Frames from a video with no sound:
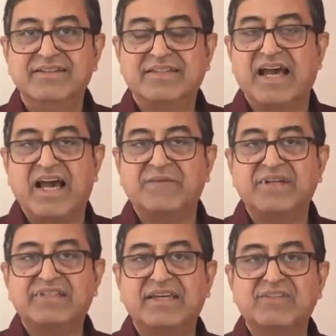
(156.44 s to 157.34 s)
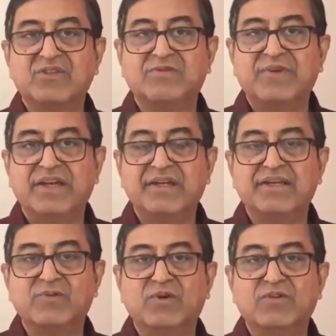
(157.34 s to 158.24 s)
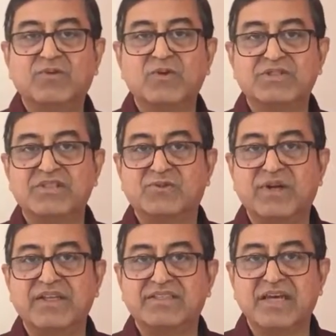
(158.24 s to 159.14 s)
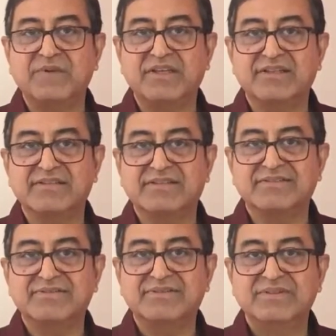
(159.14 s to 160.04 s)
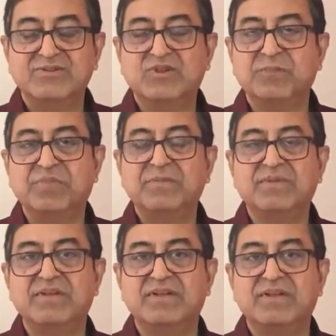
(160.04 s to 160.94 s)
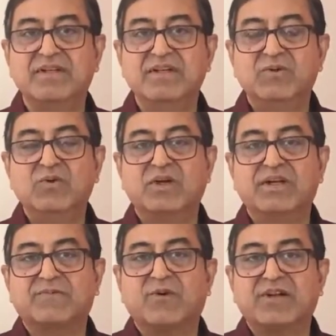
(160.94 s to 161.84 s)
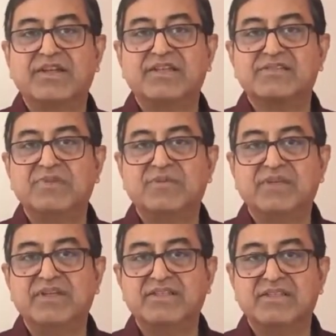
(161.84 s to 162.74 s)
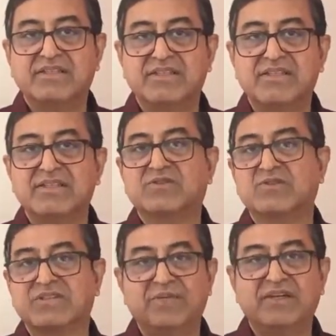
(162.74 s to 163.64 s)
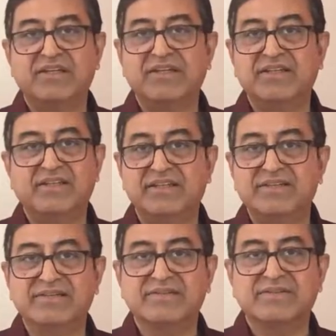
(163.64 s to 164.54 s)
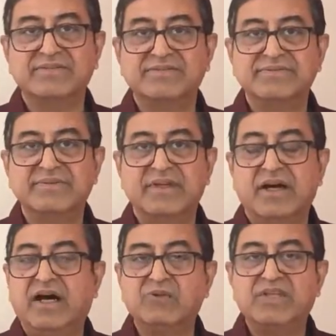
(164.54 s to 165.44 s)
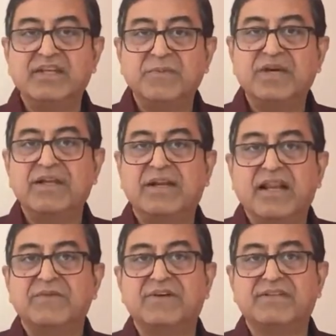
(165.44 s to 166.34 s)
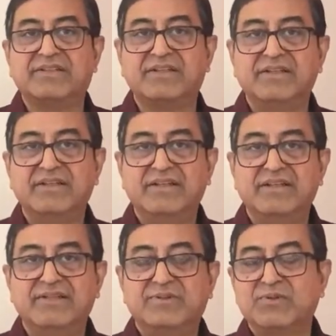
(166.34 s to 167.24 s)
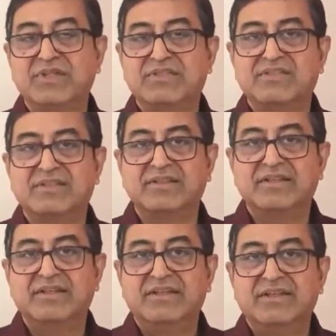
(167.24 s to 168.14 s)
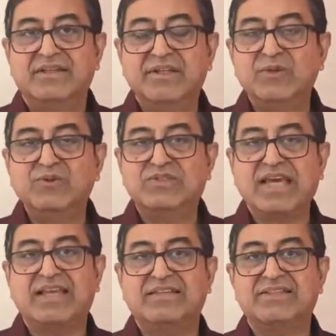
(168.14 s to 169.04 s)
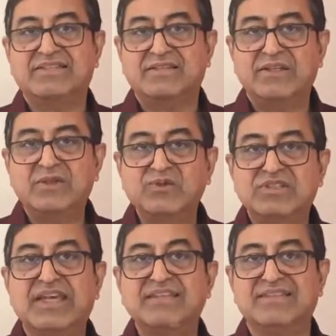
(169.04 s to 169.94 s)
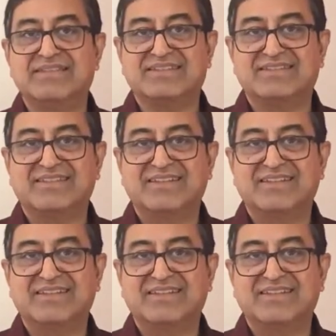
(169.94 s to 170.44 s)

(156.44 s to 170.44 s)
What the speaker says: The average age of Indian workforce is 27 years. So the people who are 40 years, 50 years, 60 years or 70, 80 years, how they remain relevant to these new challenges, new changes,